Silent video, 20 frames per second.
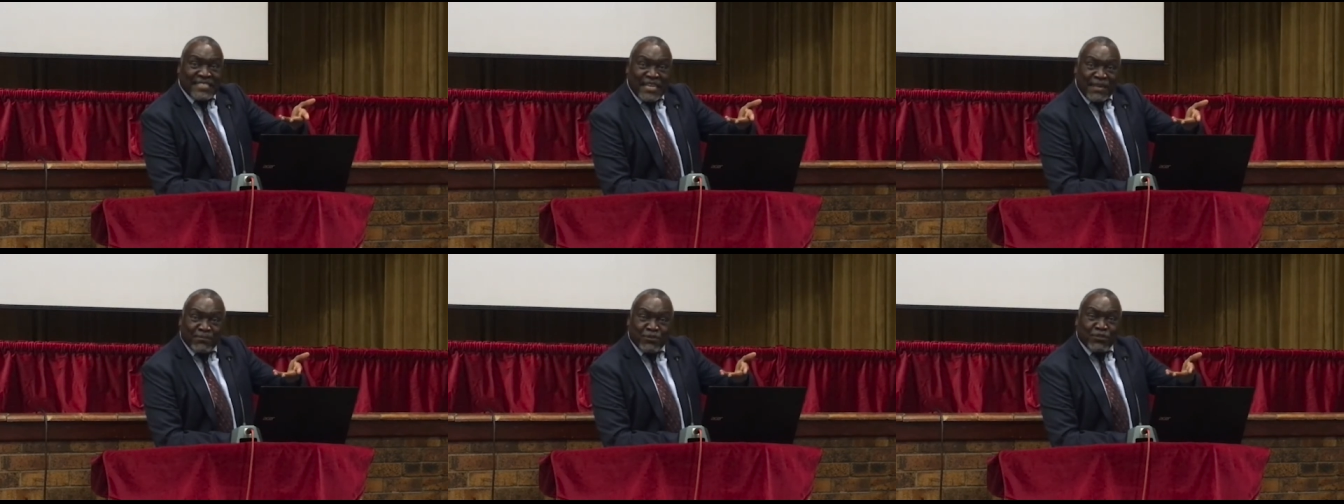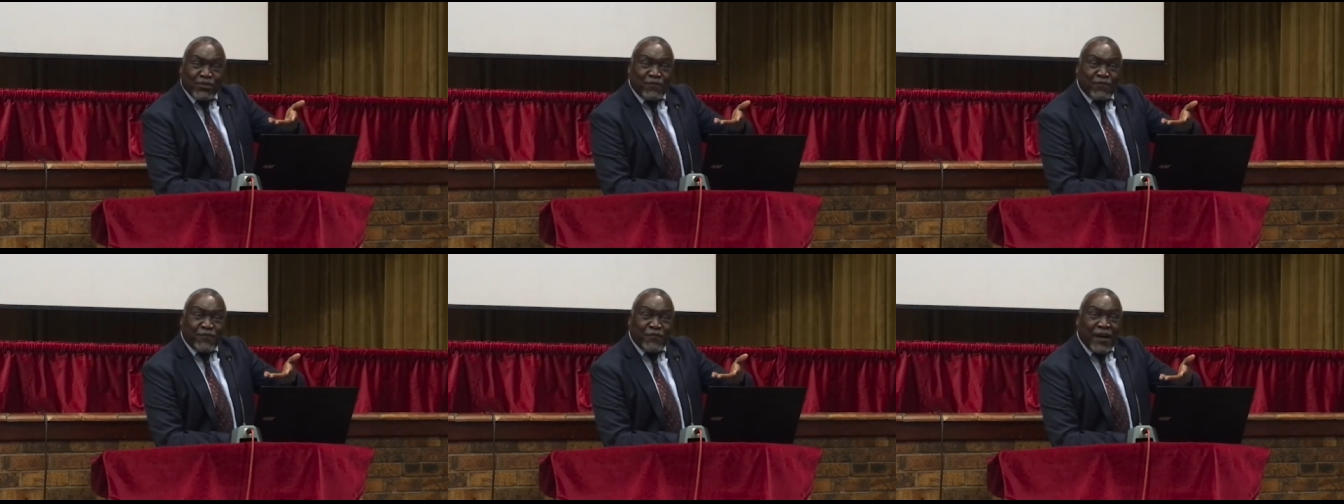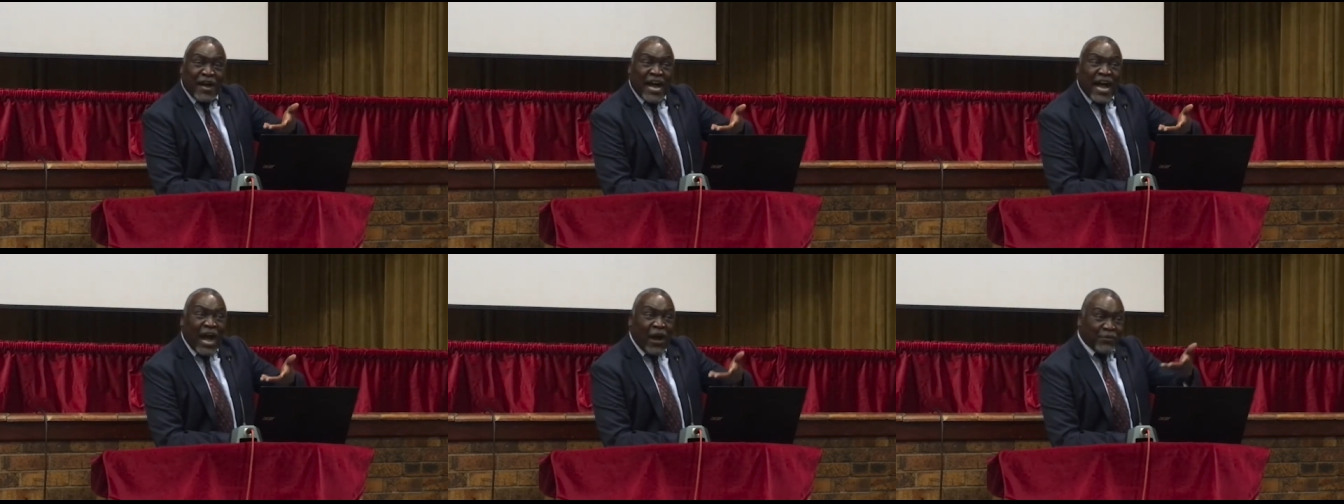in terms of
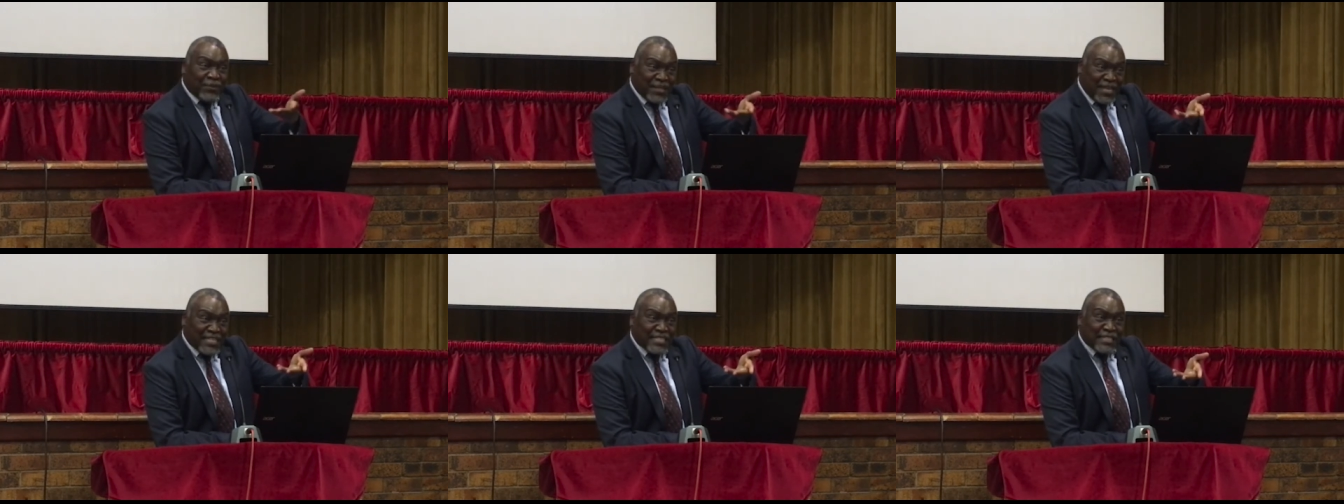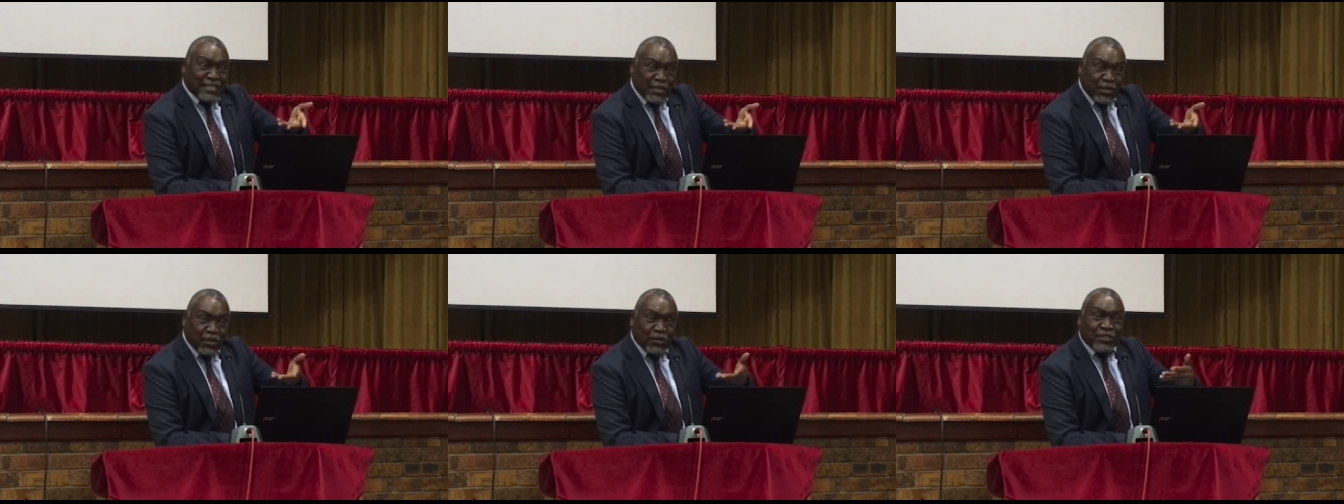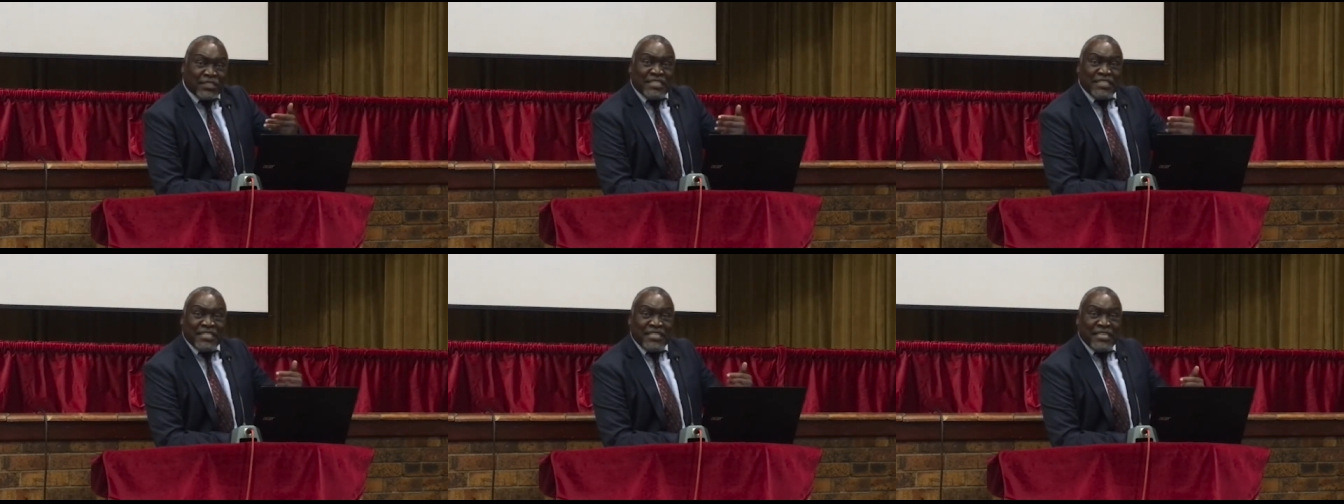uh, how things
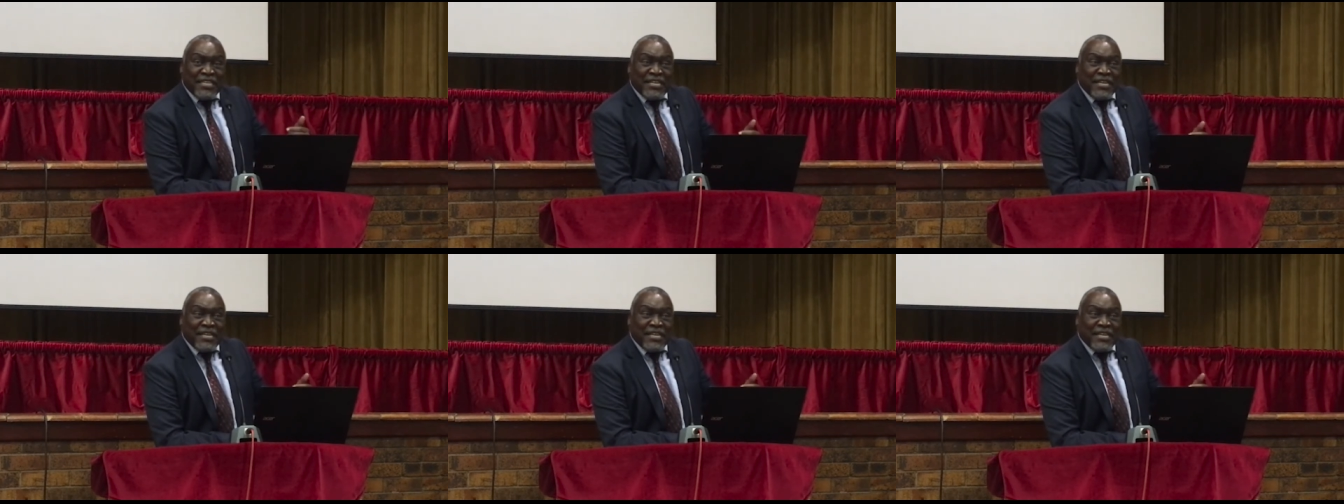looked,